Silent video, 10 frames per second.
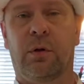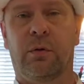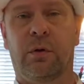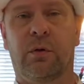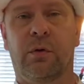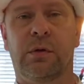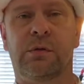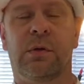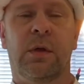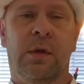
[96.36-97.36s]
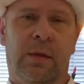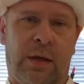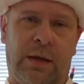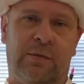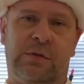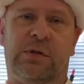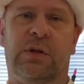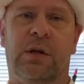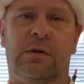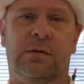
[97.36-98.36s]
degrees. That gives a
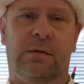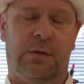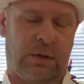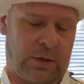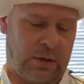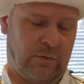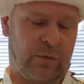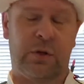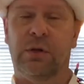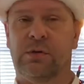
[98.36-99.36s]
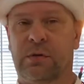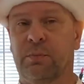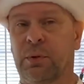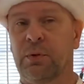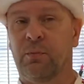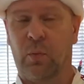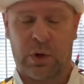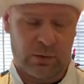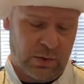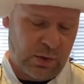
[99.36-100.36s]
chance for the yeast to bloom
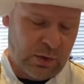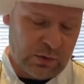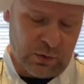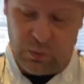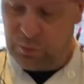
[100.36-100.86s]
well. So what we'll